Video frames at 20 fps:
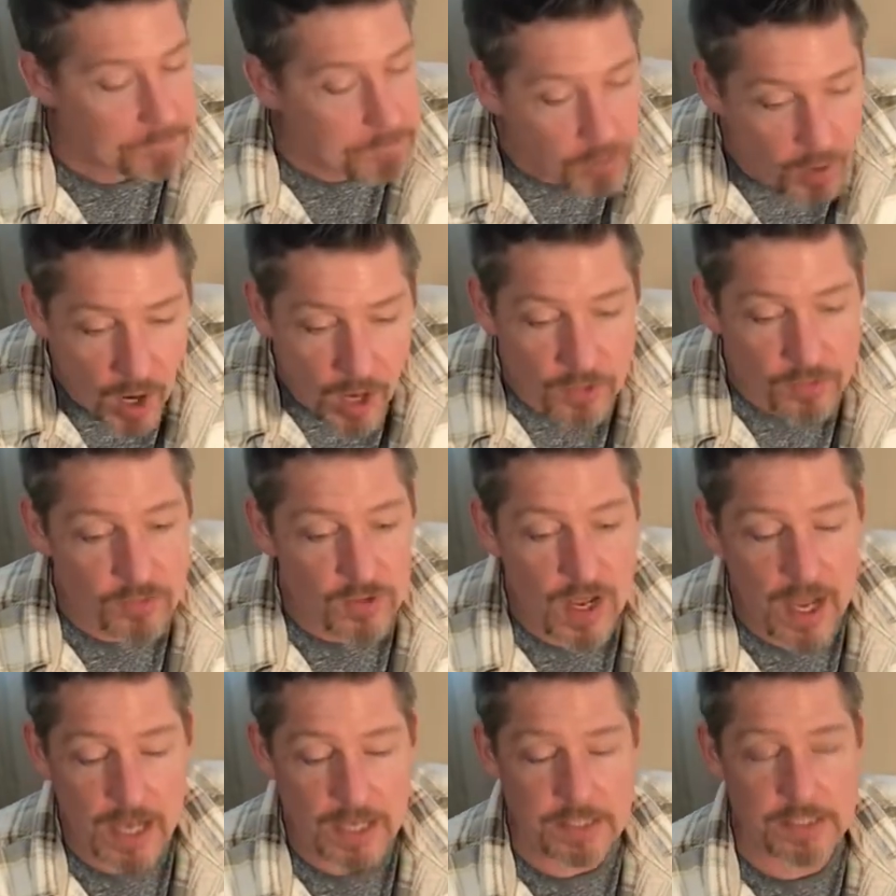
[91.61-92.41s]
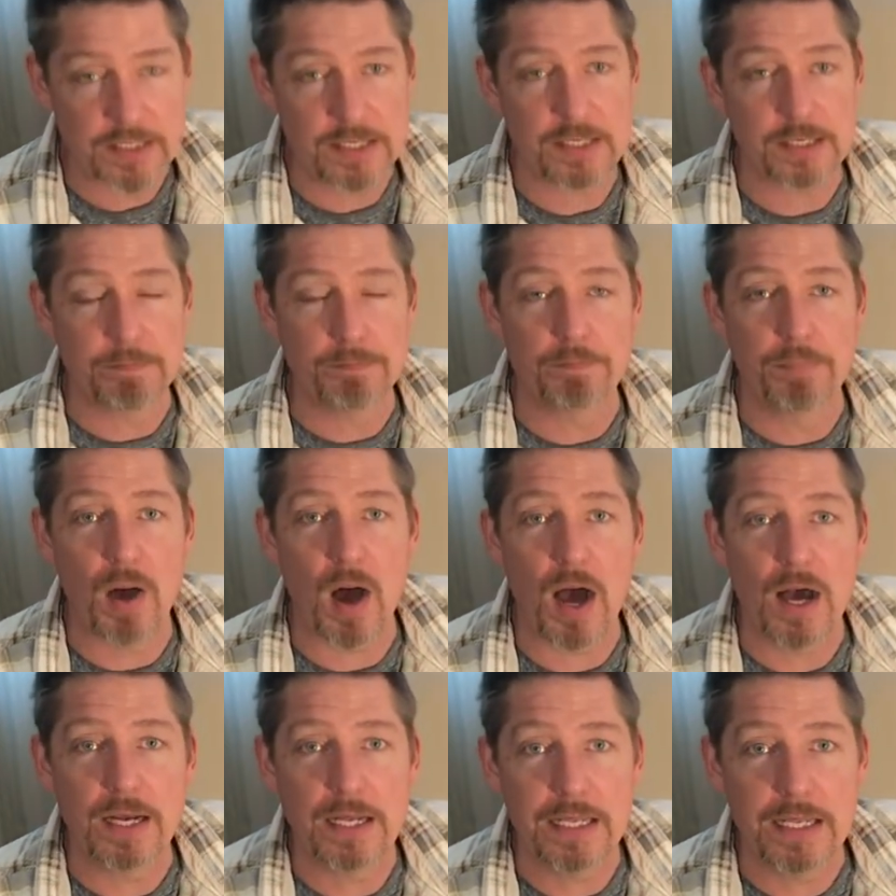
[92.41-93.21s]
project
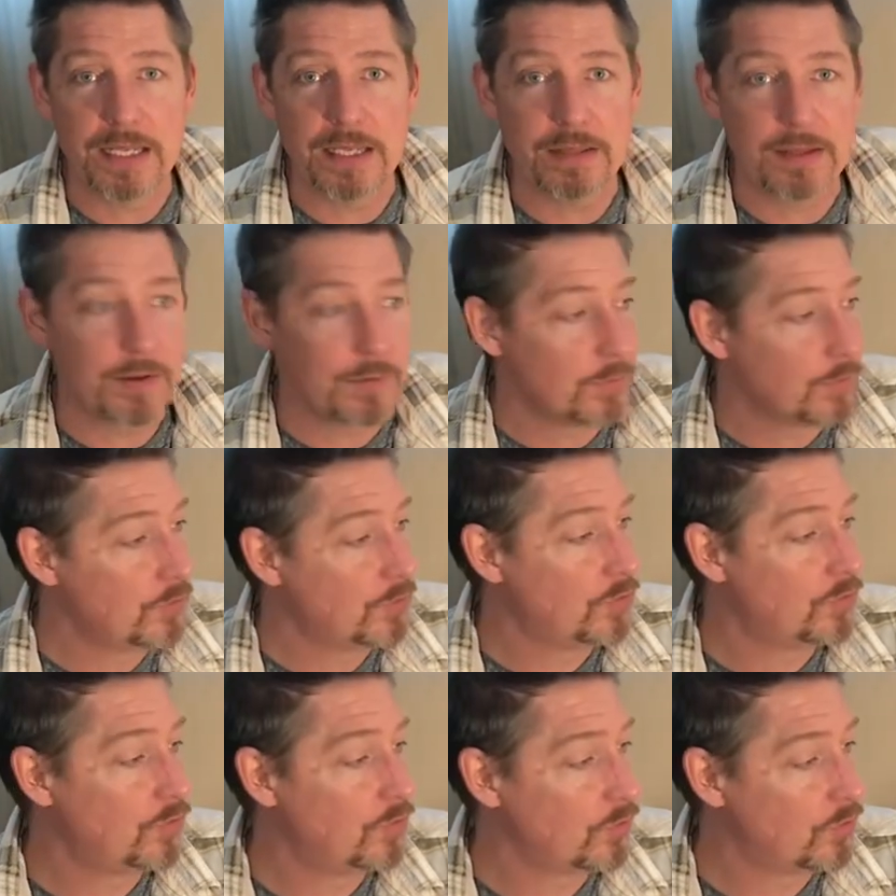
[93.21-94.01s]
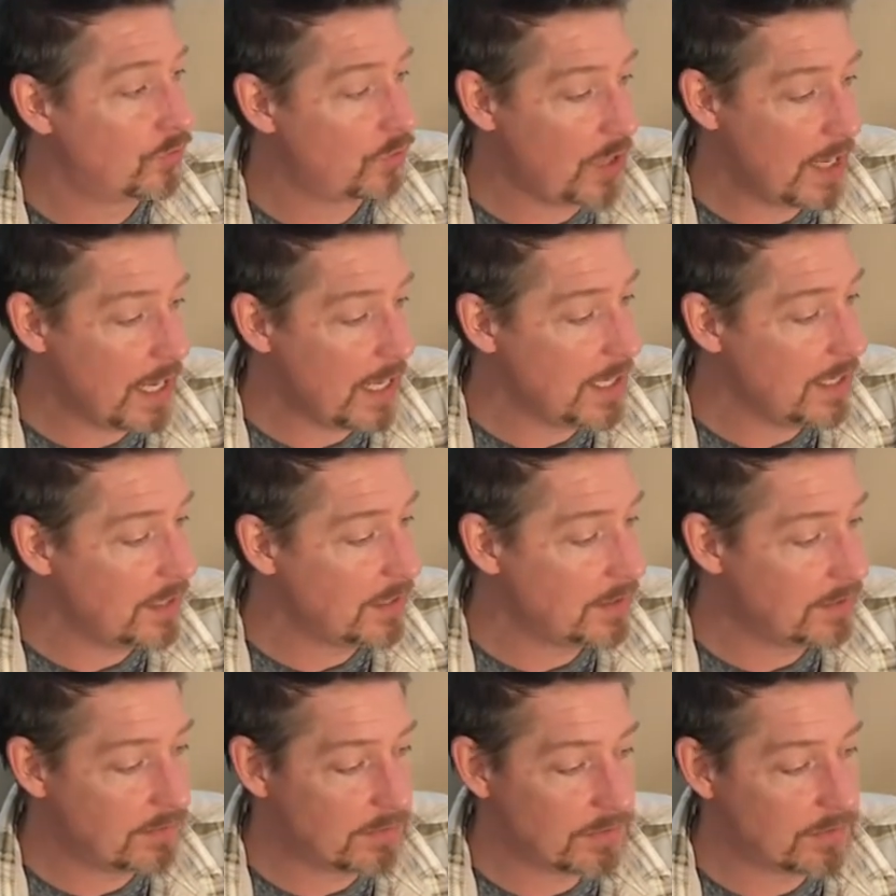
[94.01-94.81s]
body that was just a
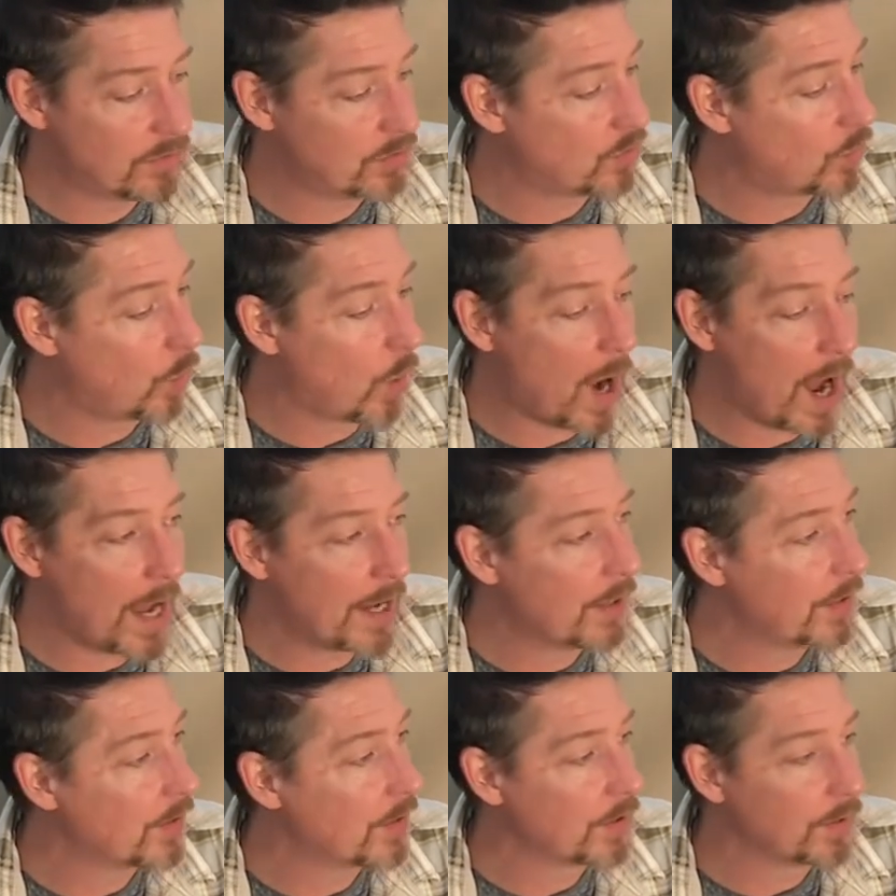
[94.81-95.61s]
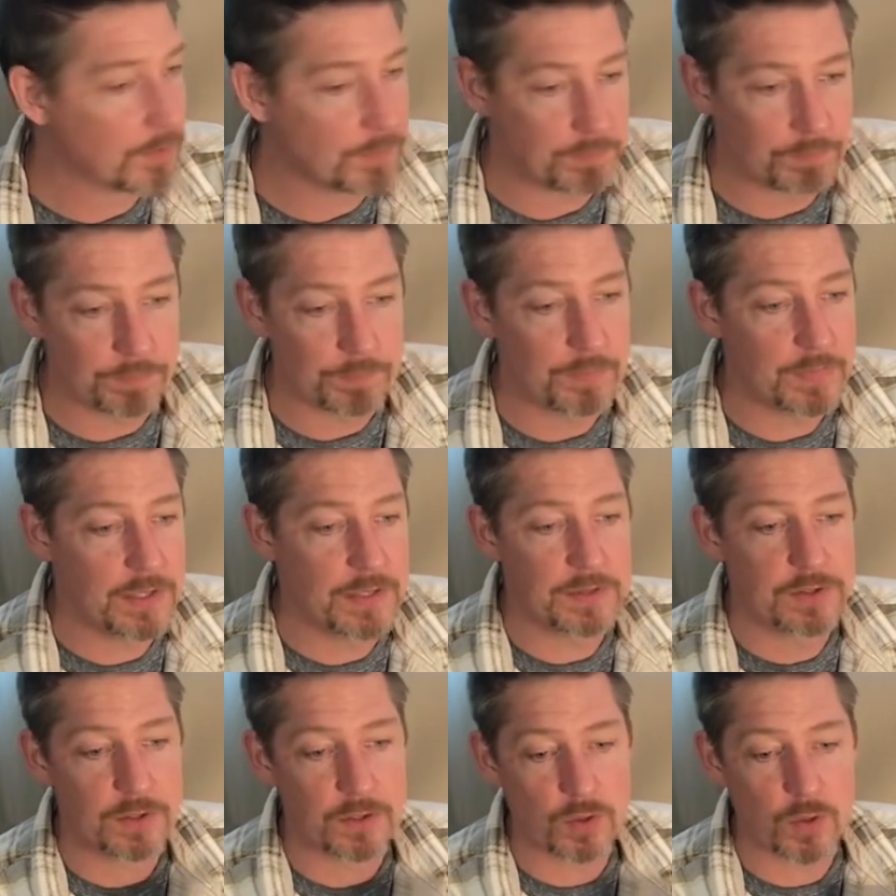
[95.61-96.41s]
squire
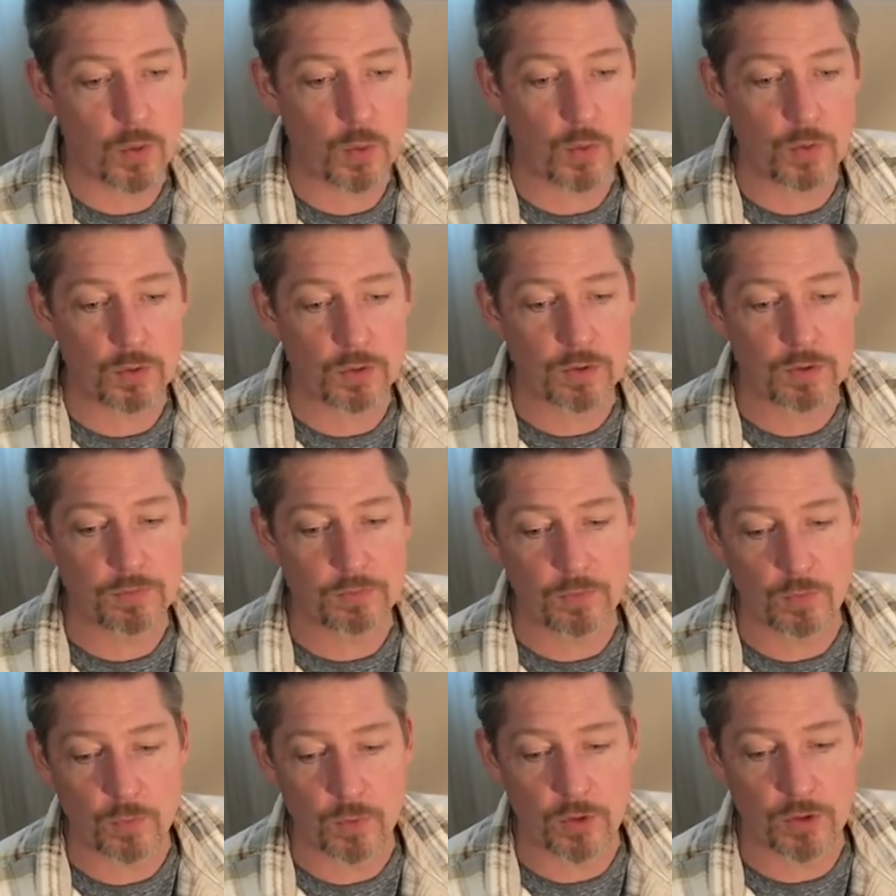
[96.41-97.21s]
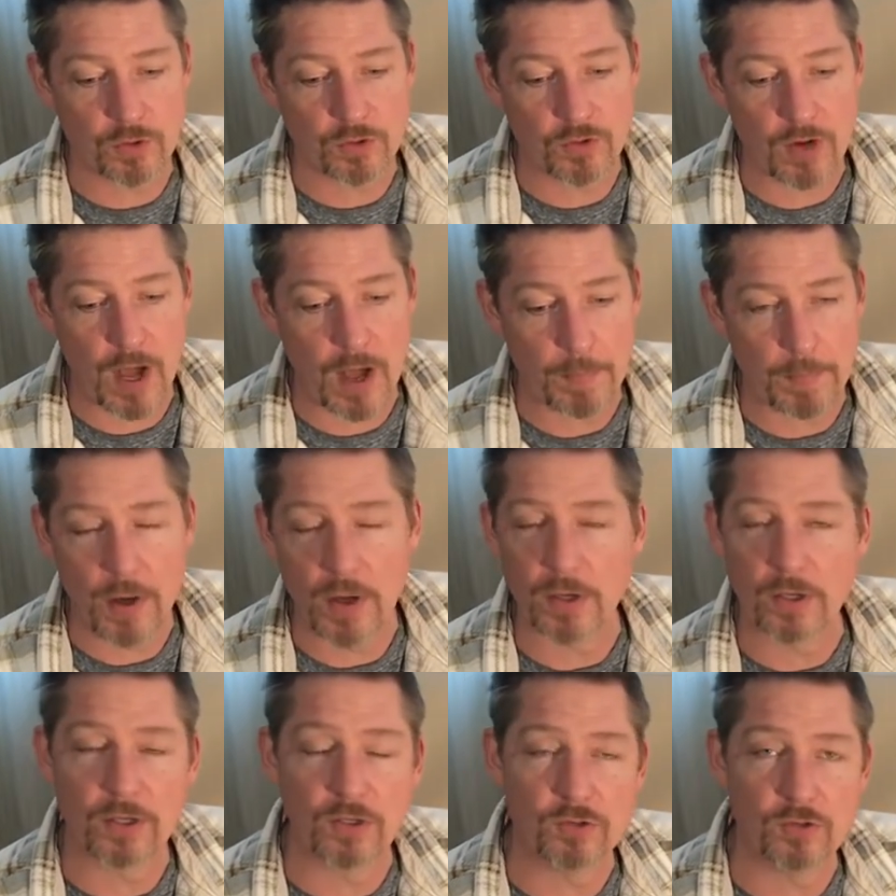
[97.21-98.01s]
in the corner of the workshop,
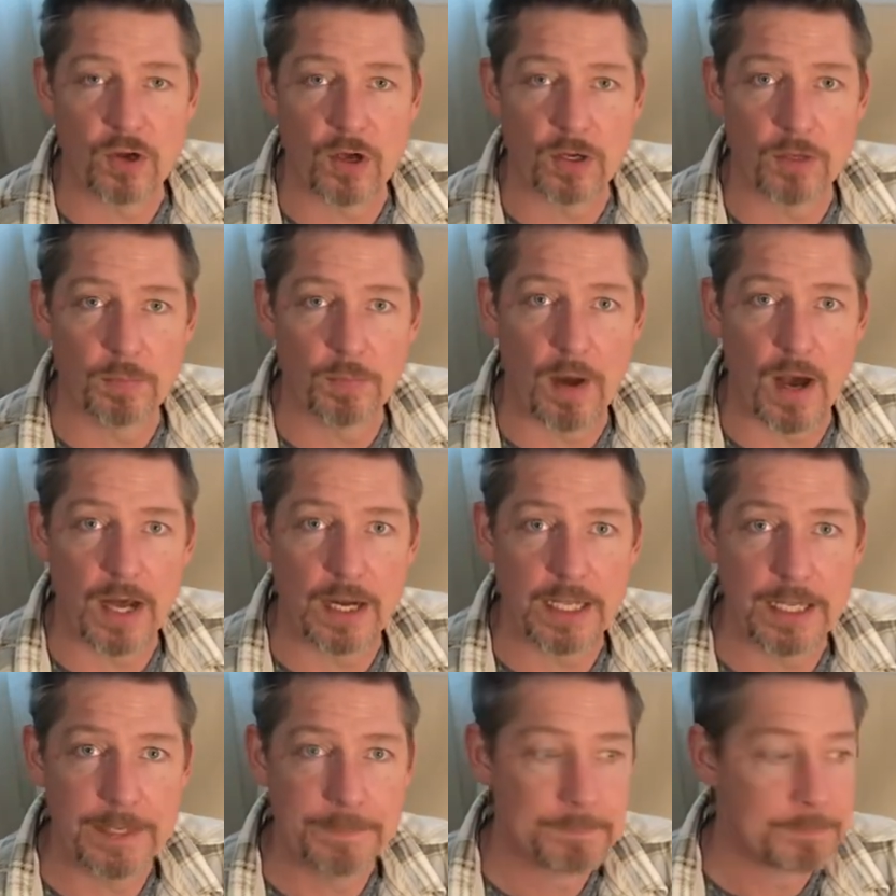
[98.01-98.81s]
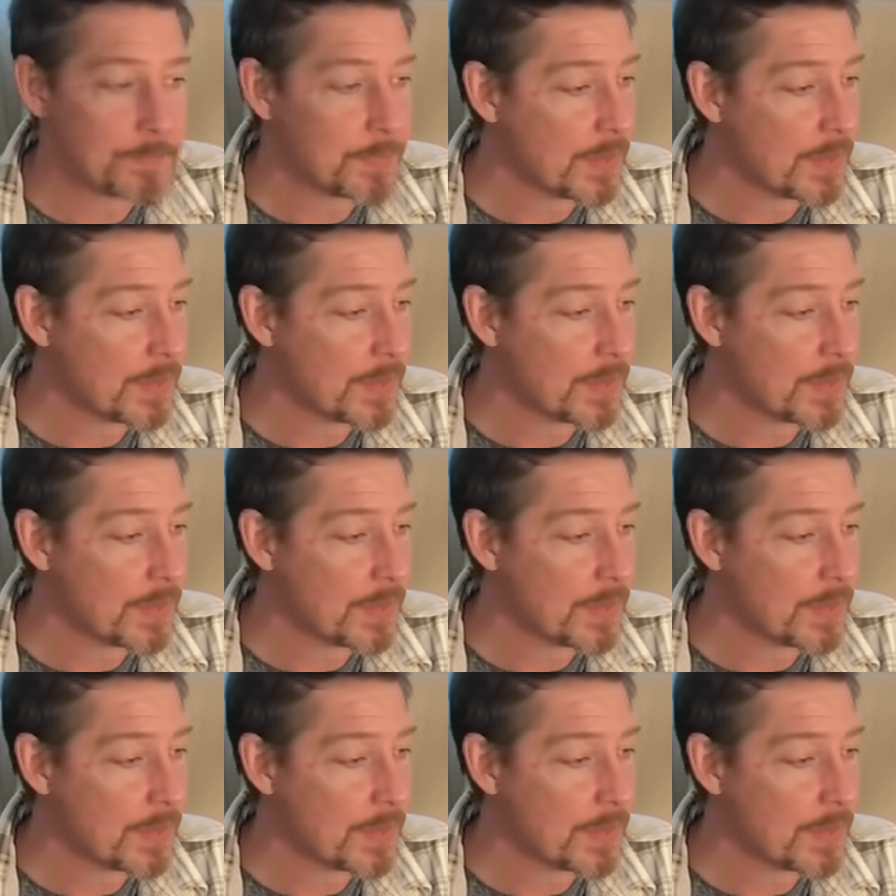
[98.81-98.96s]
hunk of junk body